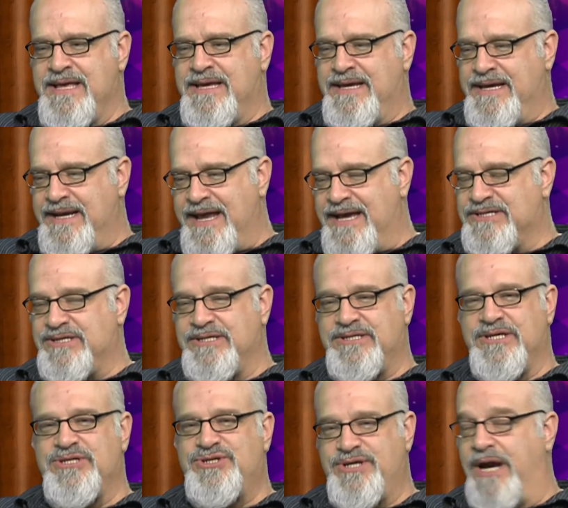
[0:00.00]
in essence,
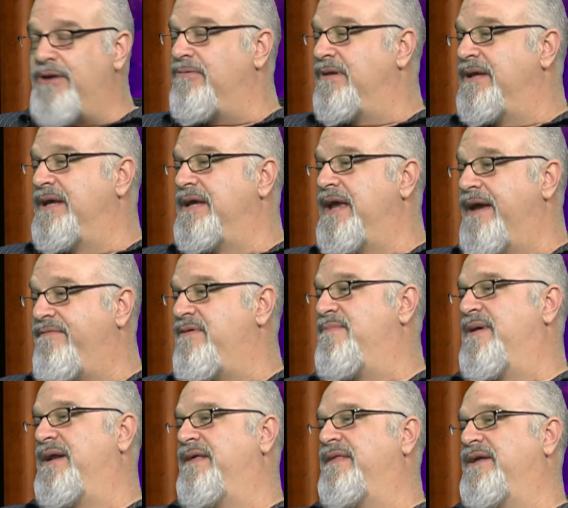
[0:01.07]
it's generally
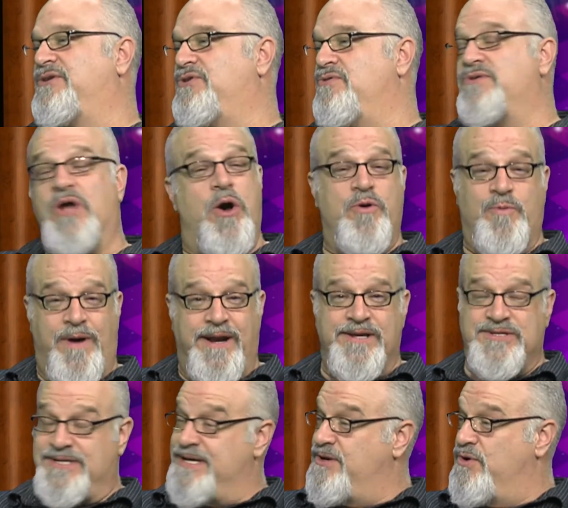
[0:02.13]
everybody that you don't want
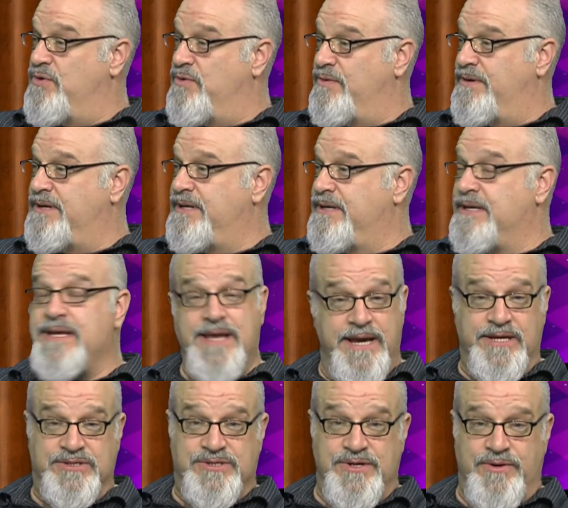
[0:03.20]
to see nude is nude.